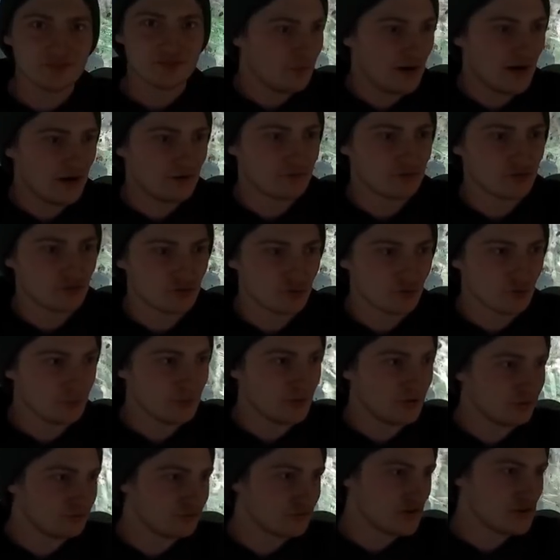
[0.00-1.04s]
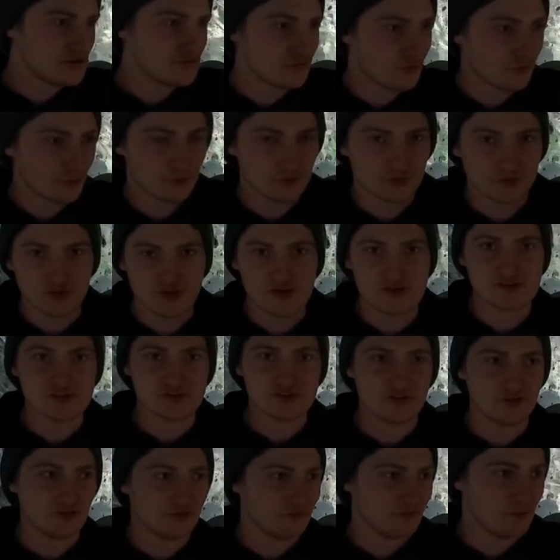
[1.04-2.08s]
Might have to do a bit of
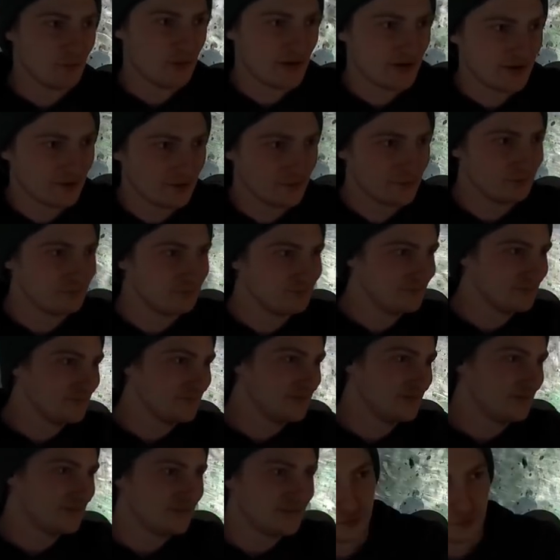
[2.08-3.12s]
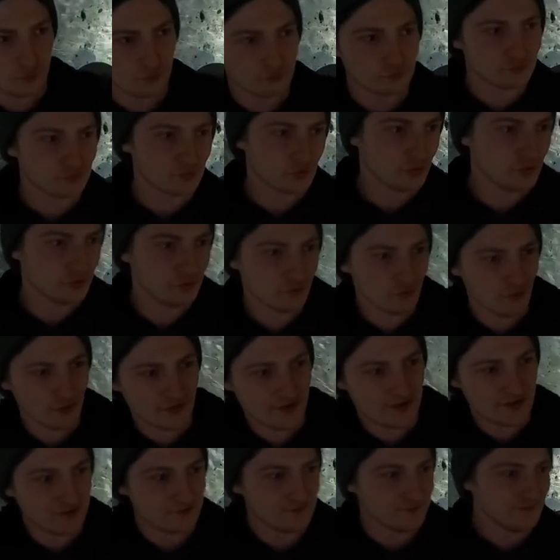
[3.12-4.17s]
deforestation on the way home. Sort of drove
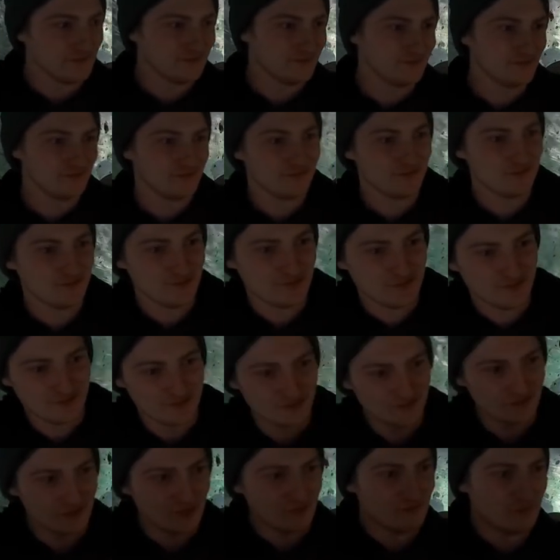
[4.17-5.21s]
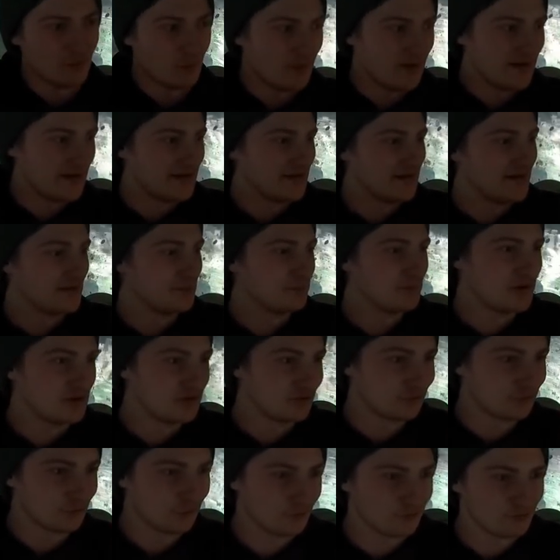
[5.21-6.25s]
on it on the way here
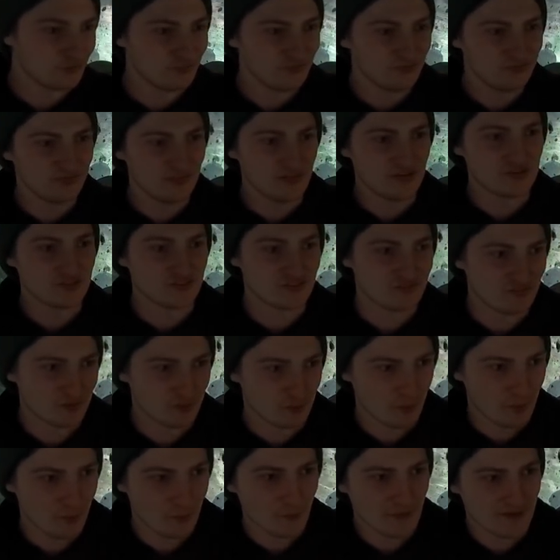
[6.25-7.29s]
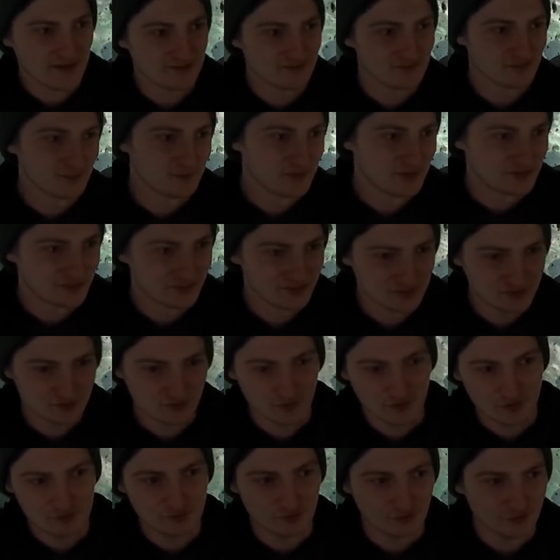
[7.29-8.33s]
but it's sort of facing the wrong way for me to
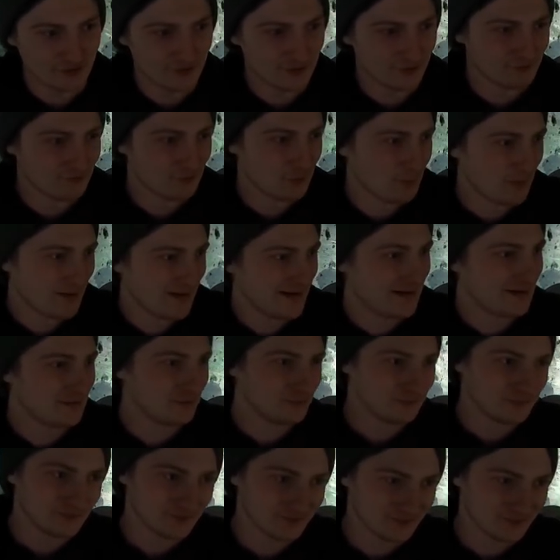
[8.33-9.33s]
drive on it on the way out.